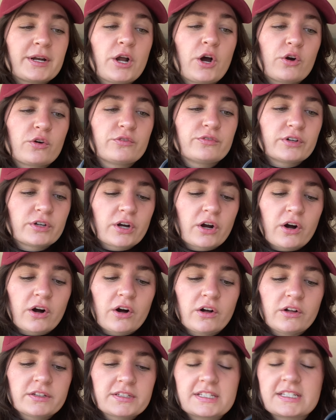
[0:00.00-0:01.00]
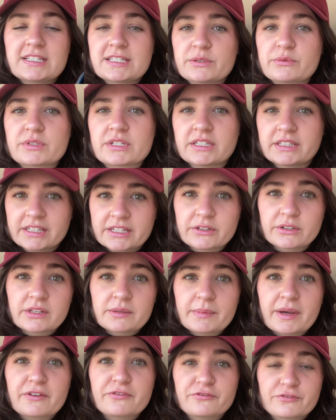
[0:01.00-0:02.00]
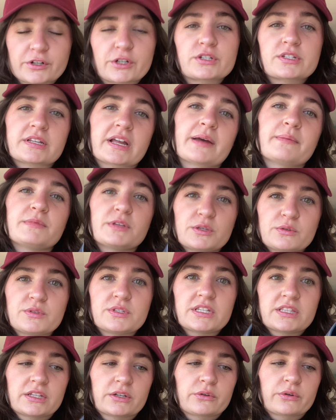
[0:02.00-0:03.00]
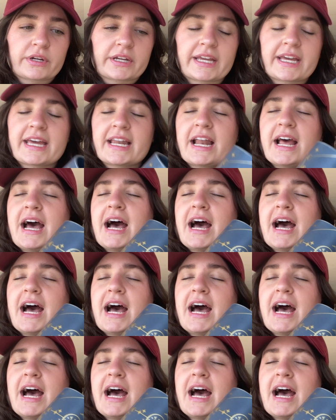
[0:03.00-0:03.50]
overall, since it was literally my first time using the Cricut,